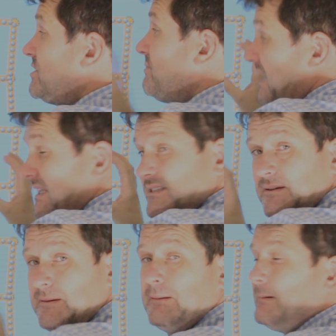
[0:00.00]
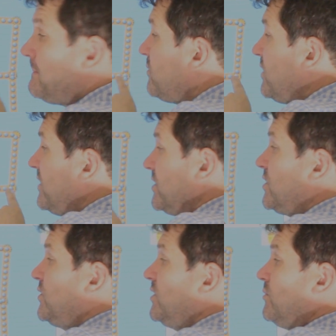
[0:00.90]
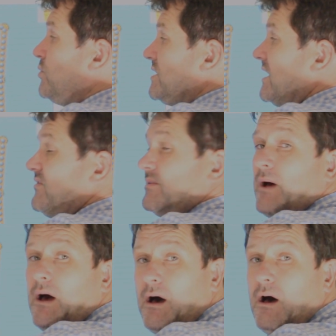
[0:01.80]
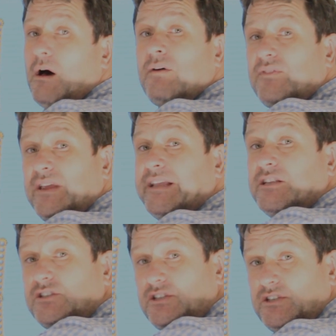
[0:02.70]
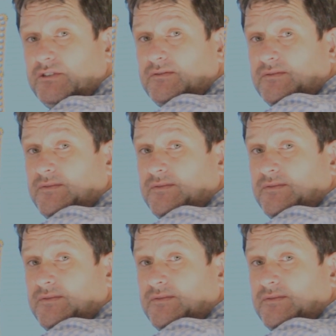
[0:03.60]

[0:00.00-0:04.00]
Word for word: split where the coulomb would give them half each